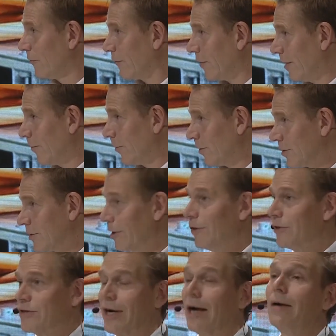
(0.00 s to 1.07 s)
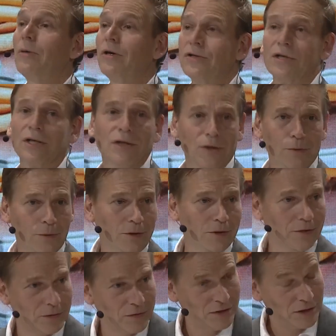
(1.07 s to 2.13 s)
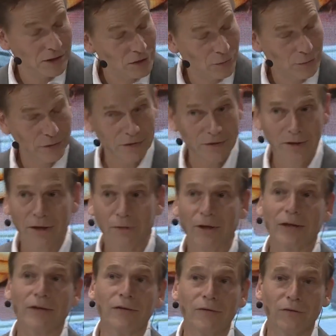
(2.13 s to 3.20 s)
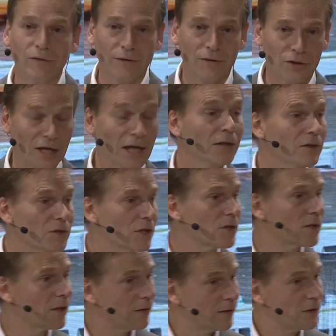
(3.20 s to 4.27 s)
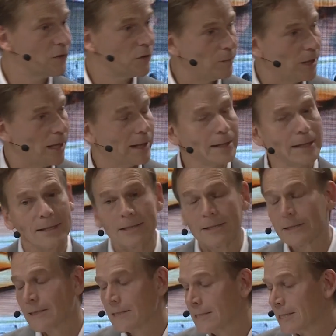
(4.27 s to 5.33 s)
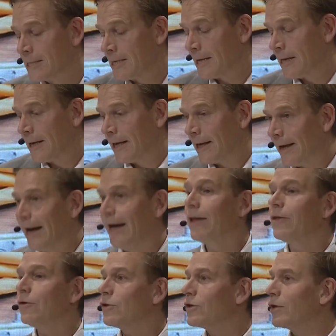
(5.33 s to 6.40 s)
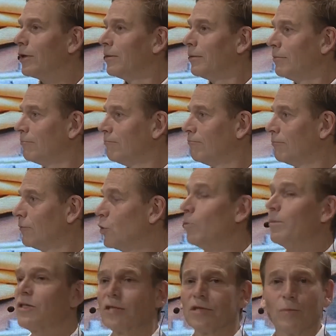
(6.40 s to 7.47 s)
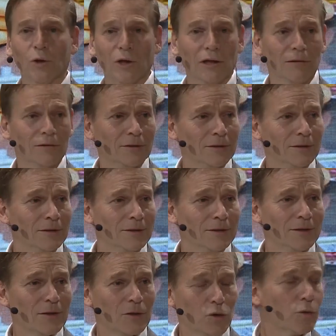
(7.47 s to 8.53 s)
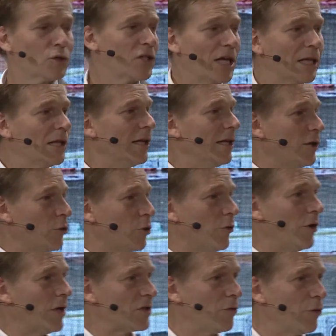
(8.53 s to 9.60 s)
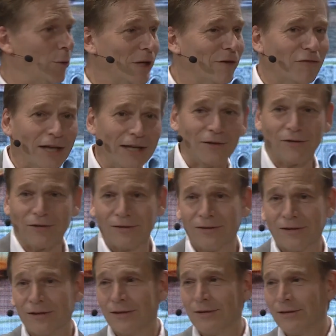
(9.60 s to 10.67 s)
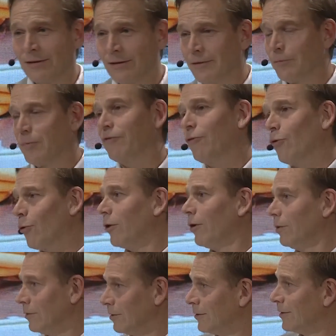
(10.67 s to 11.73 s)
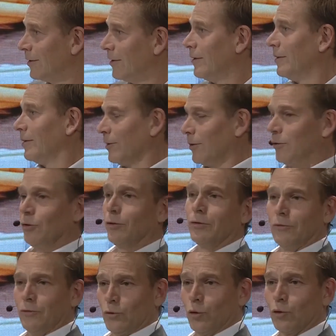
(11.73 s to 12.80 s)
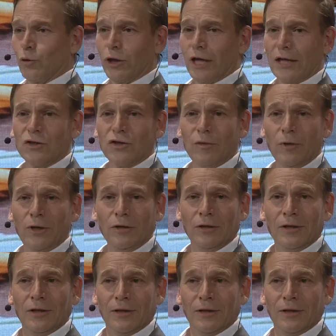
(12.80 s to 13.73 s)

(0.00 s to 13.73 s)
frameworks, there is cybersecurity, security directives and challenges that needs to be handled. And there's a new business model. So suddenly you address a rolling fleet. Before, you talk to a customer